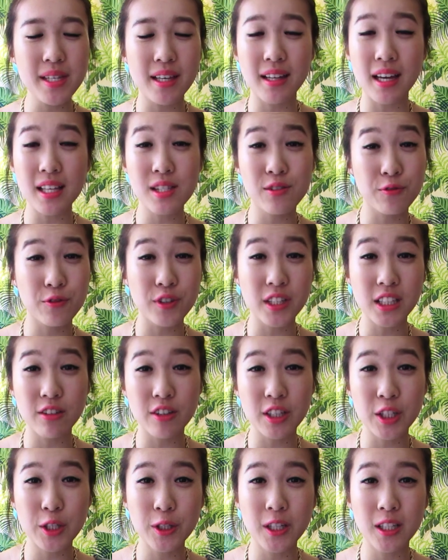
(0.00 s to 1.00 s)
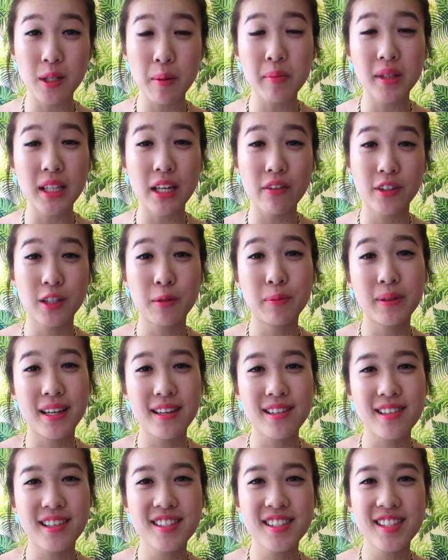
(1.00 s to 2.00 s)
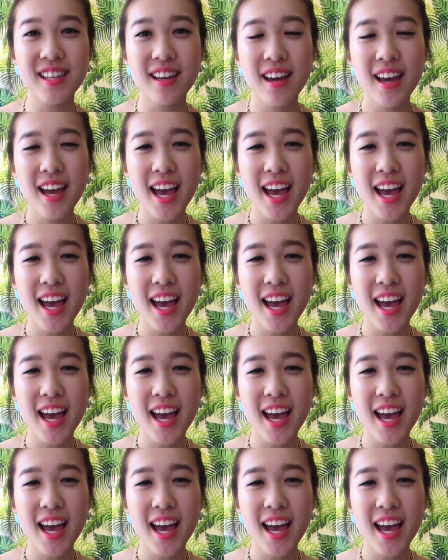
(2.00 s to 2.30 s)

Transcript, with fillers: And that's really, really cool. And I'm loving the playlist.